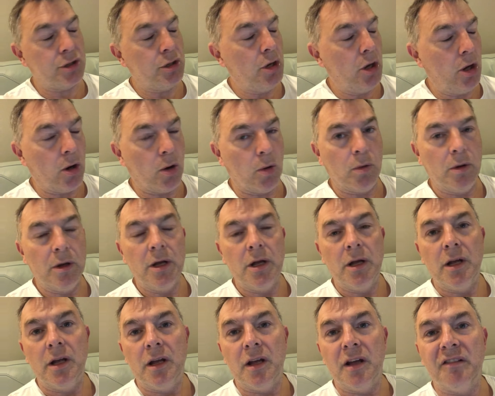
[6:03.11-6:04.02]
No.
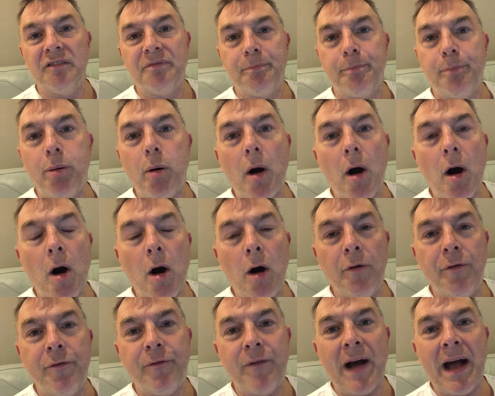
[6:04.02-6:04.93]
If
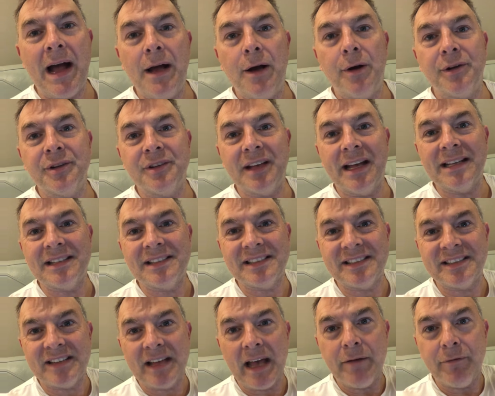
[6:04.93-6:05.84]
Paul files at
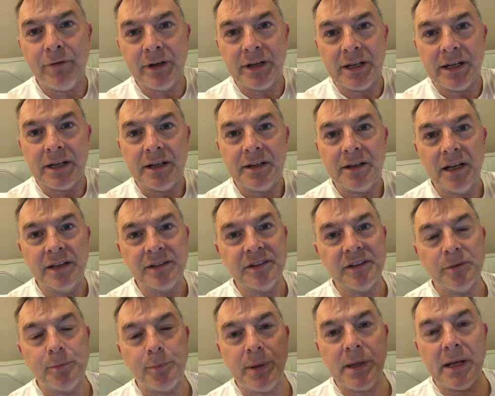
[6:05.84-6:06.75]
70, does
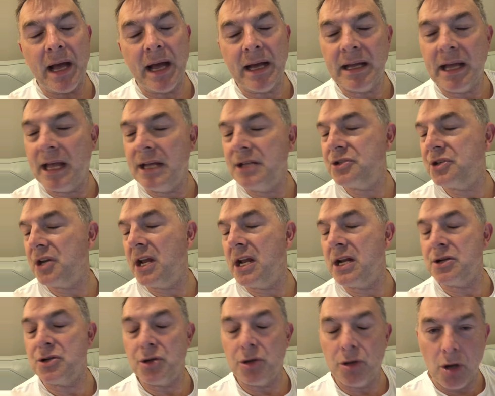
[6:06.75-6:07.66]
his PIA
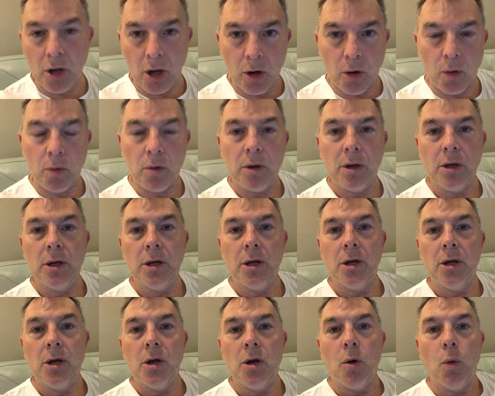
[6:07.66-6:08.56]
change? No.
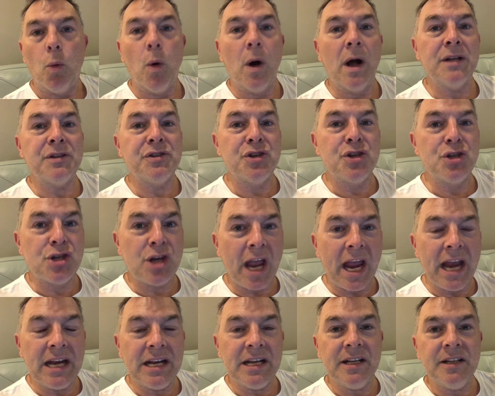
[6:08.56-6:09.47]
What's
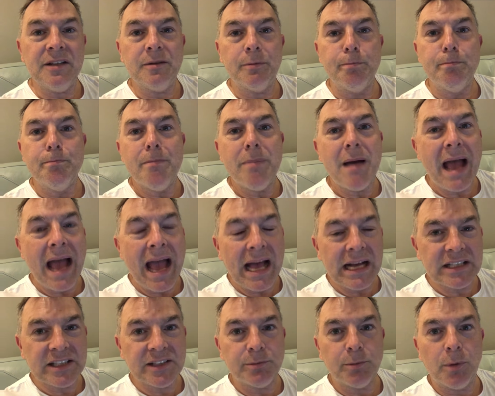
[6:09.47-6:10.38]
Janie's
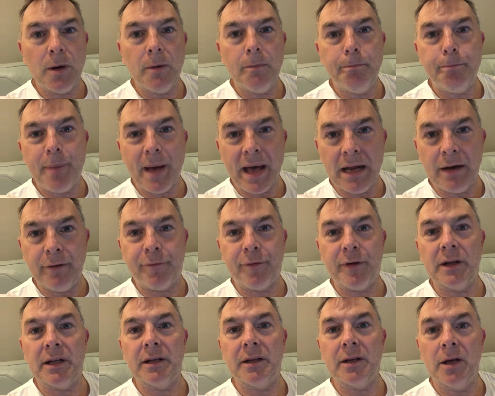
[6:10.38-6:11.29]
maximum
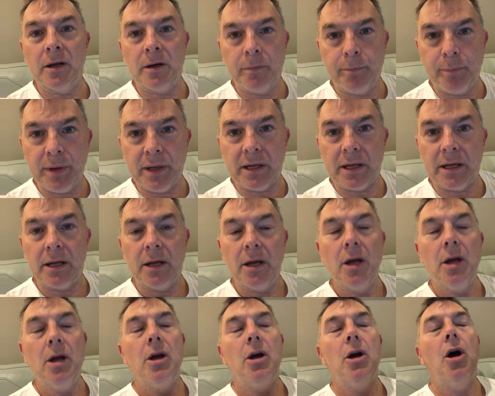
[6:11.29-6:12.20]
benefit going to be?
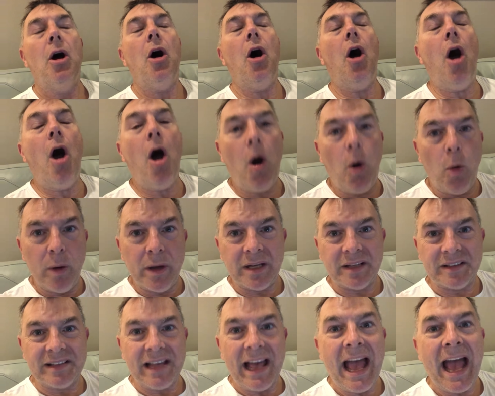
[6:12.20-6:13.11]

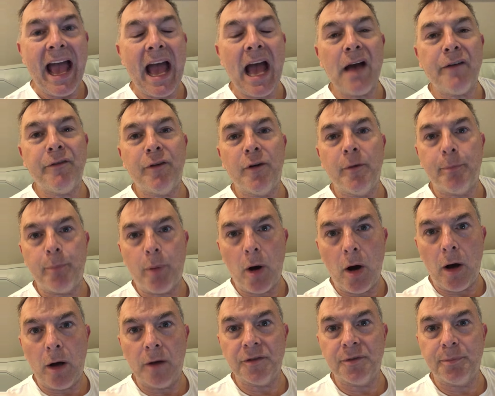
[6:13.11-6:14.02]
Always half of
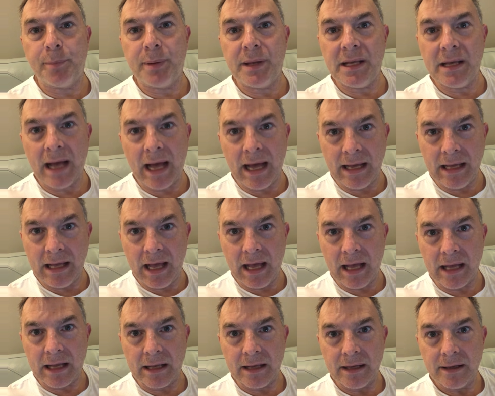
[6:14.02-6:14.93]
Paul's
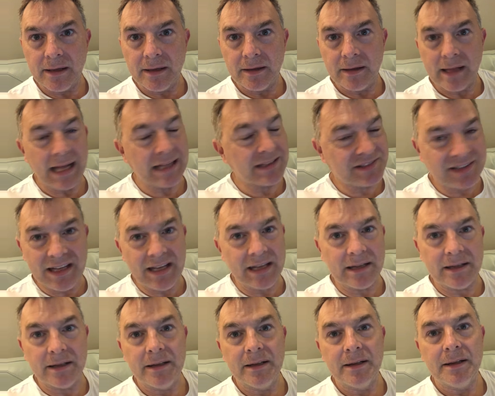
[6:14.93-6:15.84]
PIA. That's
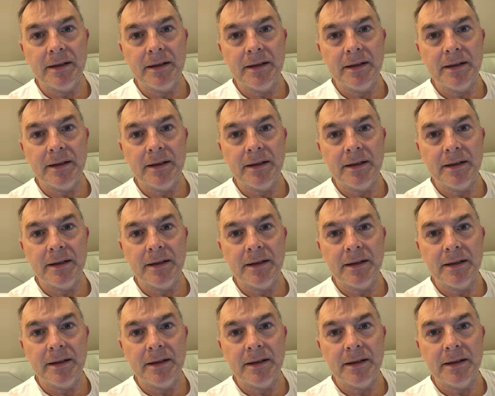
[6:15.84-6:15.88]
it.